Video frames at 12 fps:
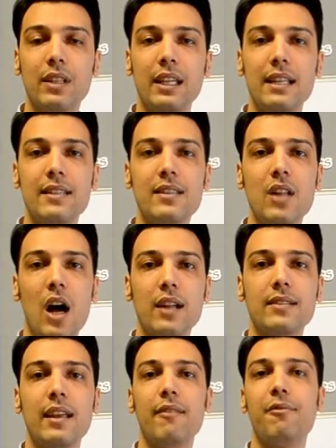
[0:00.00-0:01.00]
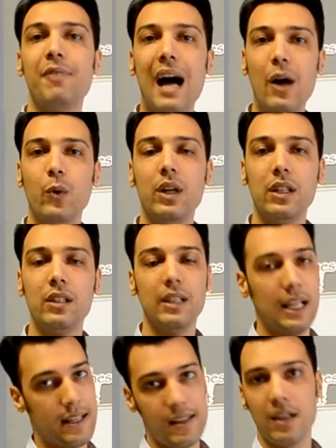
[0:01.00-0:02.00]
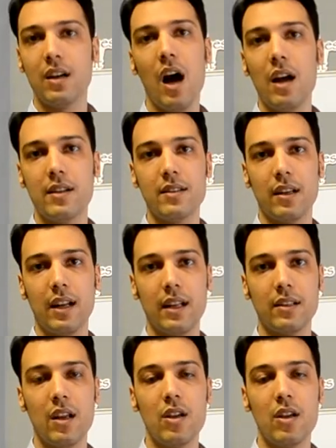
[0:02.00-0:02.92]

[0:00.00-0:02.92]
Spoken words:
is not vowel, it's a consonant.